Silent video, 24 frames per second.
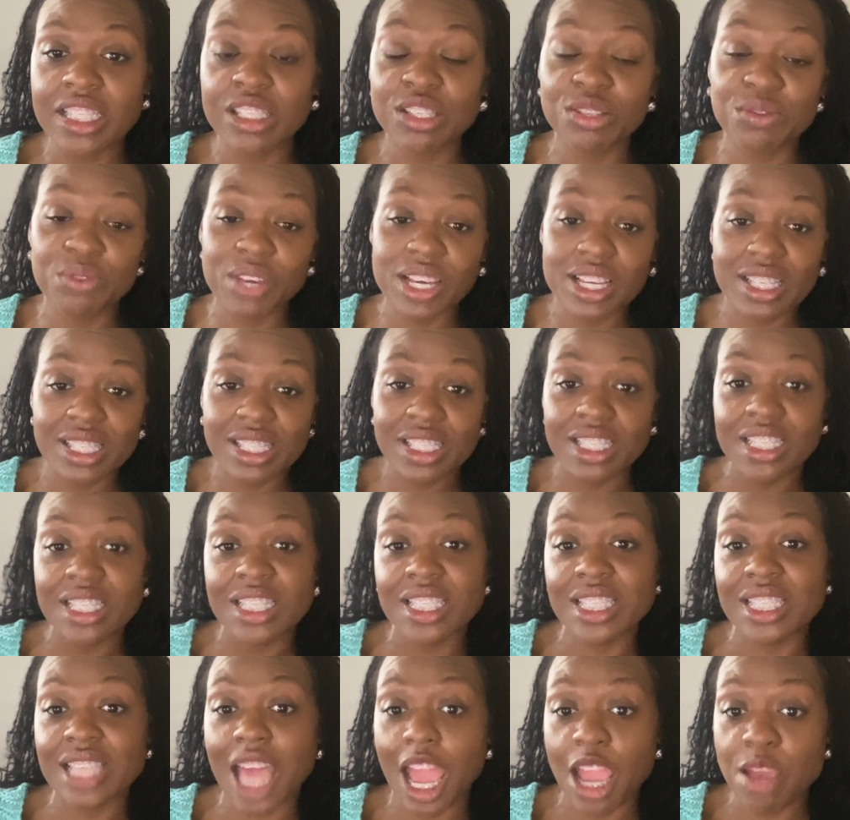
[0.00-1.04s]
to his
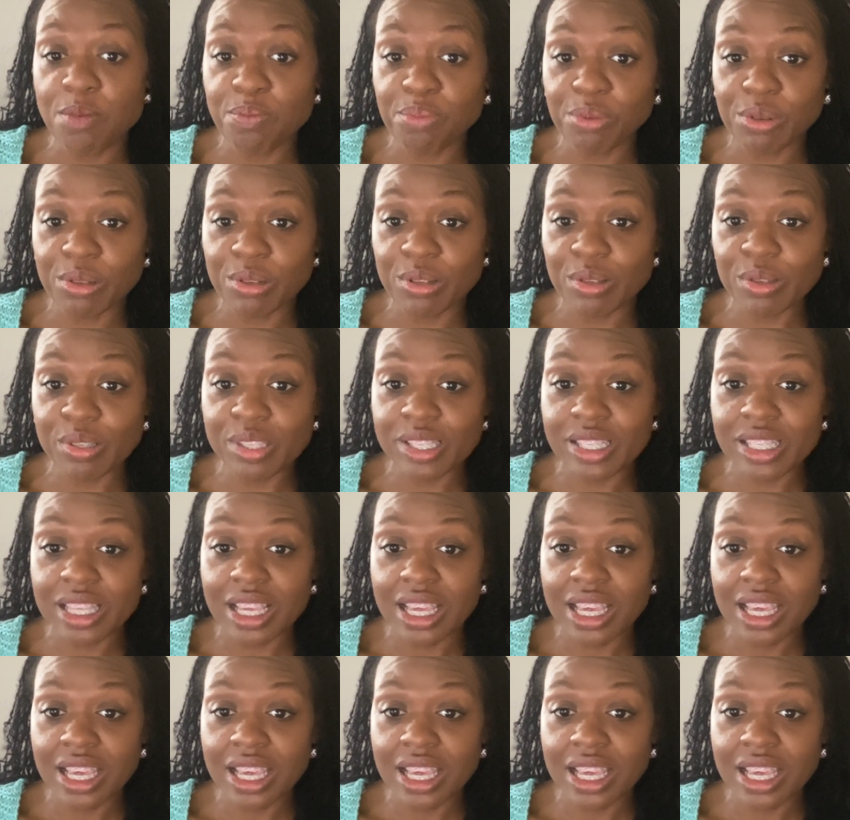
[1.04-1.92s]
disciples,